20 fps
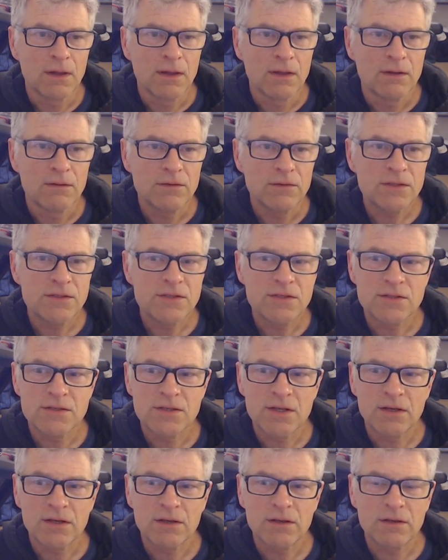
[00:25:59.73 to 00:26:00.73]
This is
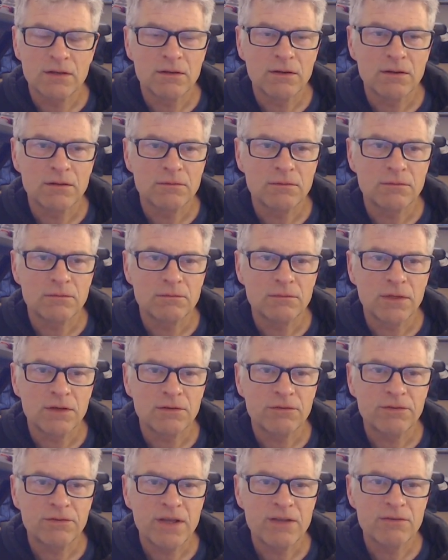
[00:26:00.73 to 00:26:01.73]
my
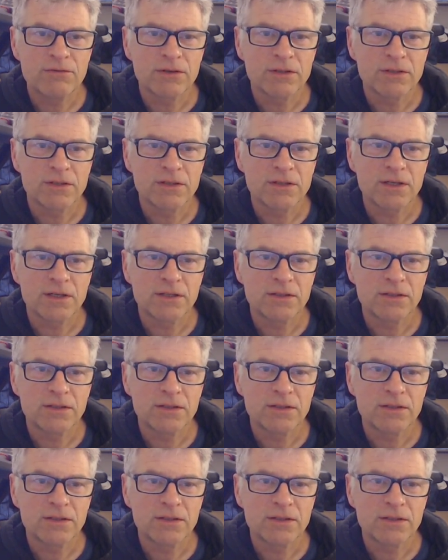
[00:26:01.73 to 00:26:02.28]
favourite kind